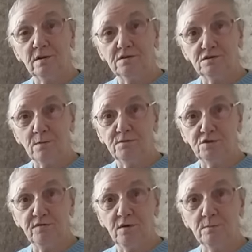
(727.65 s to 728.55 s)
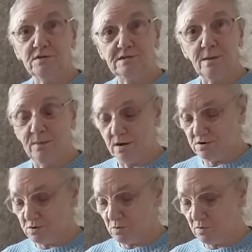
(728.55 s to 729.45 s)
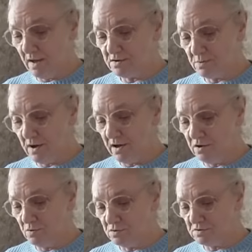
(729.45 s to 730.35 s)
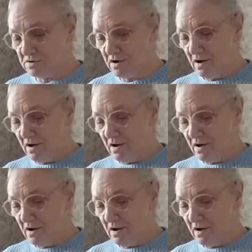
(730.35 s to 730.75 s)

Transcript: it stops you from slipping. So that's what I used.